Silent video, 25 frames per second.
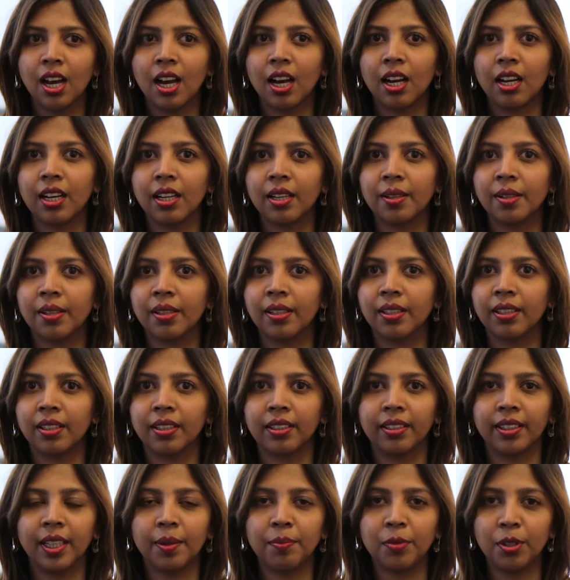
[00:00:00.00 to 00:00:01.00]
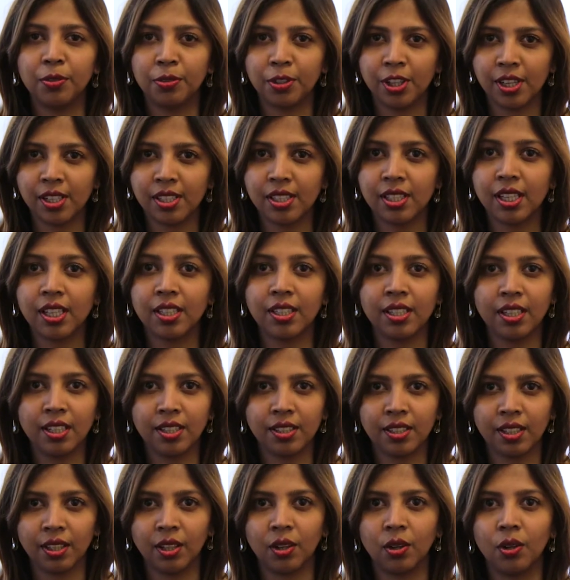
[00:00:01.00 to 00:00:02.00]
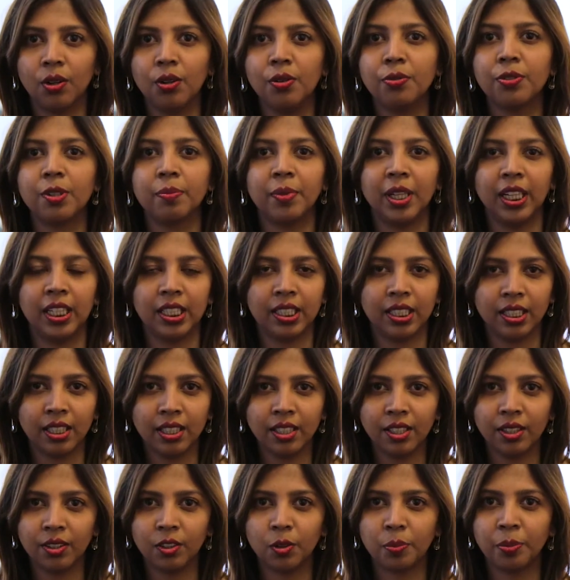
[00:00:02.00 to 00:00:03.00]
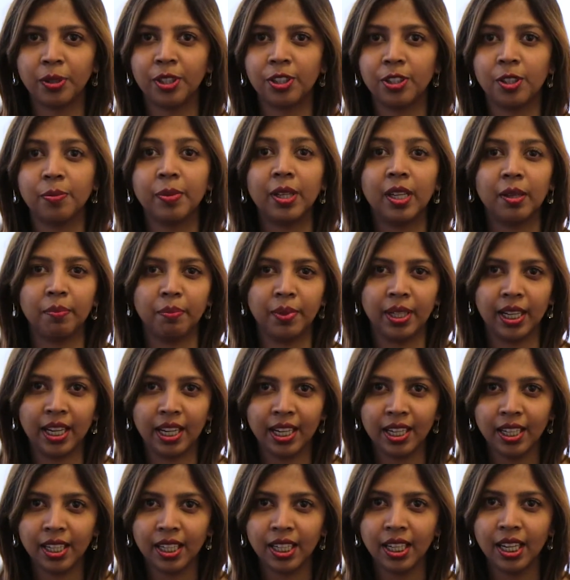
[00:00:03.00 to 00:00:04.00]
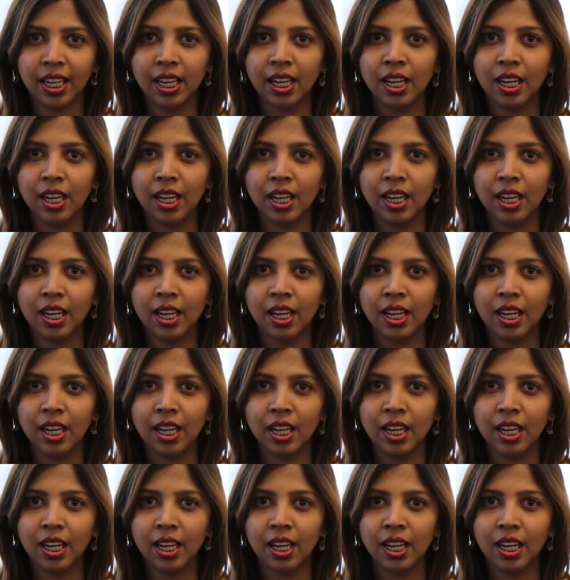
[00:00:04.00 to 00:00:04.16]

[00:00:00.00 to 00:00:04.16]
I came to France 6 years ago from India to pursue my MBA,